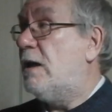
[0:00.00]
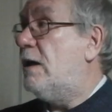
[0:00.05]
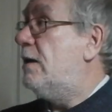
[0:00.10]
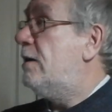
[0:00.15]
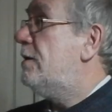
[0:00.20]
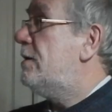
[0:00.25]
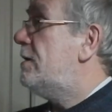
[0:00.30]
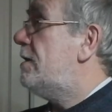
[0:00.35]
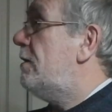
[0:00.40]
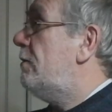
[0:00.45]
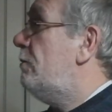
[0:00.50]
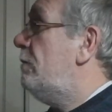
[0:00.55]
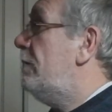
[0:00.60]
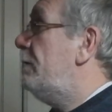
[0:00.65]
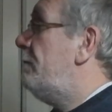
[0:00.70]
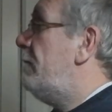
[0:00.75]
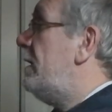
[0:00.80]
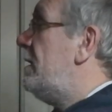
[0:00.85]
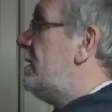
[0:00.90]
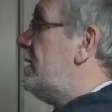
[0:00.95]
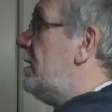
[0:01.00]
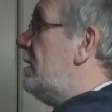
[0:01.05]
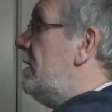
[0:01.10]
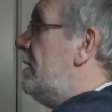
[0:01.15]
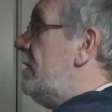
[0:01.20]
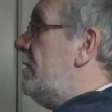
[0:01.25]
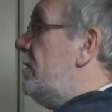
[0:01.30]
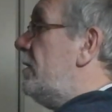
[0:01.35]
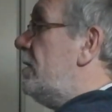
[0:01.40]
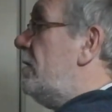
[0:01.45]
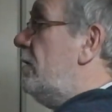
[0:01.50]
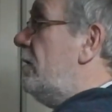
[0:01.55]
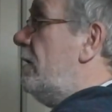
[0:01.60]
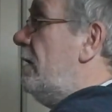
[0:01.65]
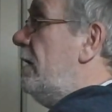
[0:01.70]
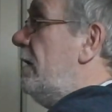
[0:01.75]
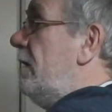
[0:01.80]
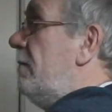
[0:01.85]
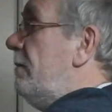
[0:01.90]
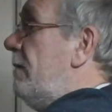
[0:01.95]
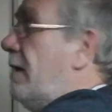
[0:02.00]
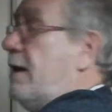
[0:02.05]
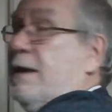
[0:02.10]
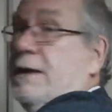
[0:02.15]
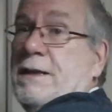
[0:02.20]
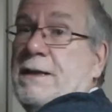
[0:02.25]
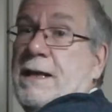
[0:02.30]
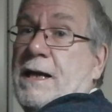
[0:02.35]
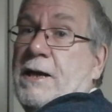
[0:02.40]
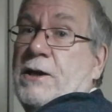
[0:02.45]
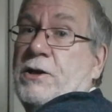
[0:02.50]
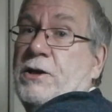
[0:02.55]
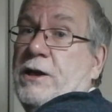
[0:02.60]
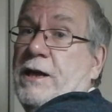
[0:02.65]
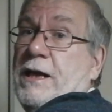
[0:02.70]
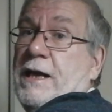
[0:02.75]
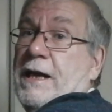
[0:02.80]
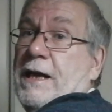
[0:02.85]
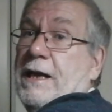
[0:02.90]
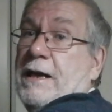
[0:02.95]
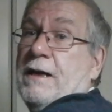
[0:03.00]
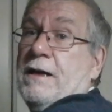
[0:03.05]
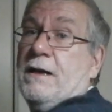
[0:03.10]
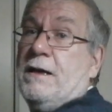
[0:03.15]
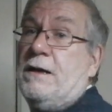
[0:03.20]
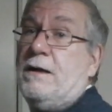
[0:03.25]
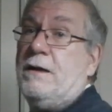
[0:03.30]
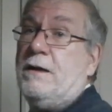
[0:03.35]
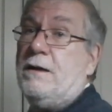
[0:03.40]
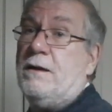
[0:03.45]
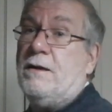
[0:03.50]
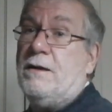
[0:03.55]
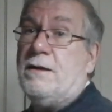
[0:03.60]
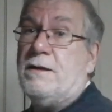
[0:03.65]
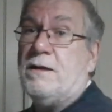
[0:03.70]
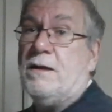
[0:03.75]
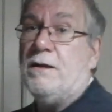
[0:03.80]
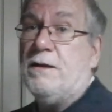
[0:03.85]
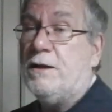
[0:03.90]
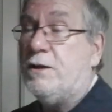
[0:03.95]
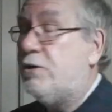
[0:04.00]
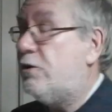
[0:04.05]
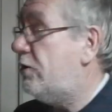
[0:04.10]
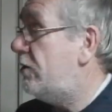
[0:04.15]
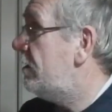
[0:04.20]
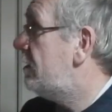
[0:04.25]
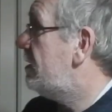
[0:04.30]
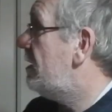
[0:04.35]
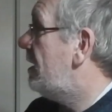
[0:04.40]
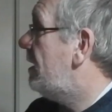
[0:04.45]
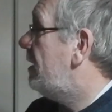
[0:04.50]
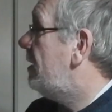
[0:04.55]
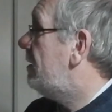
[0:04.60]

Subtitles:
So we're basically just looking at about this section here, so this shouldn't take